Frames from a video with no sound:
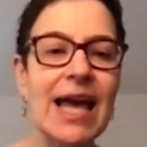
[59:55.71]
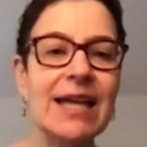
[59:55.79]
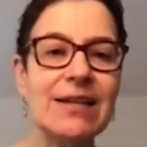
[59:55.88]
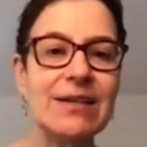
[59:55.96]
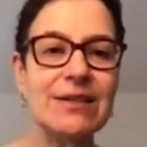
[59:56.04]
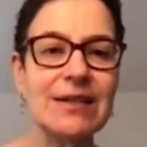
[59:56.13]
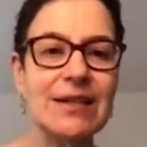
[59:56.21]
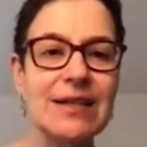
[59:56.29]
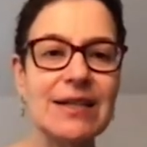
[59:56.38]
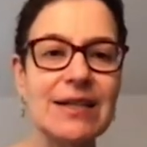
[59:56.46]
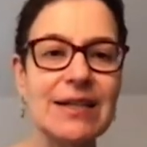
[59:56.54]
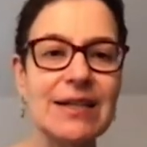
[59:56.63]
And,
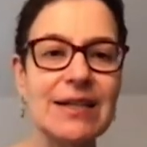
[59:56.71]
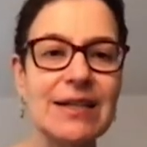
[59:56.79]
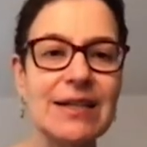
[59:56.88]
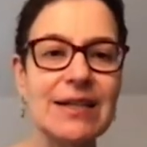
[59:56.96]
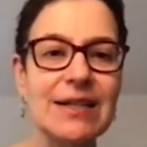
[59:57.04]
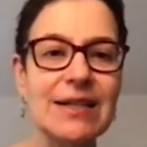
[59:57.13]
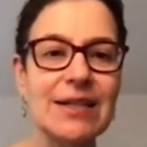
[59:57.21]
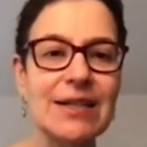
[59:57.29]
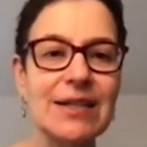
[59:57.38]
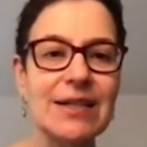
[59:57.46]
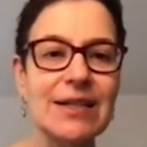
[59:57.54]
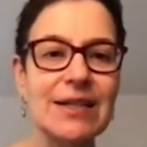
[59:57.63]

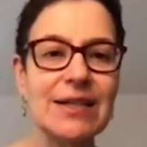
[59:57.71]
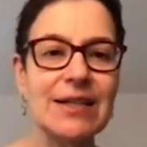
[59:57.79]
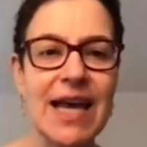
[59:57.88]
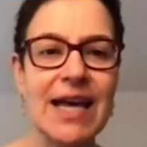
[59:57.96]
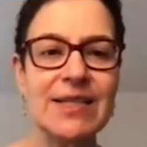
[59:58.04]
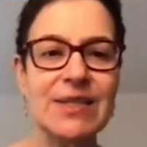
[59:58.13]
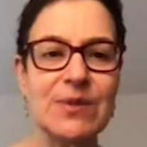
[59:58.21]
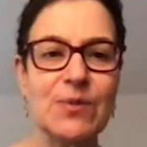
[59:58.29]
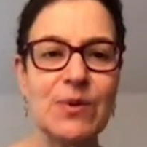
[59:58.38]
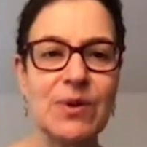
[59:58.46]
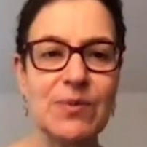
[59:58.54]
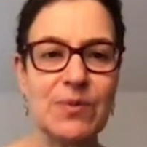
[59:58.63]
my
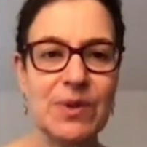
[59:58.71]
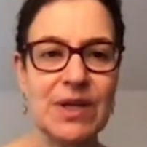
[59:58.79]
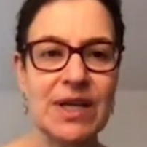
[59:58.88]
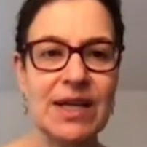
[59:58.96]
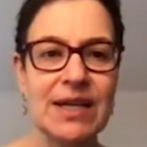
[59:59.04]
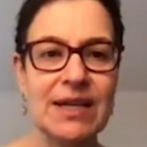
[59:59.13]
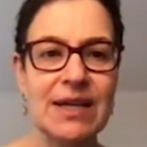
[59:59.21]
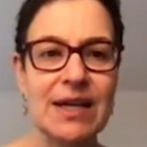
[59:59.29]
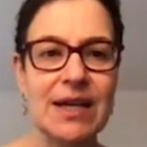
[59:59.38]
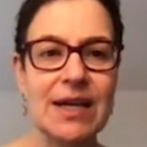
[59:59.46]
guess would be,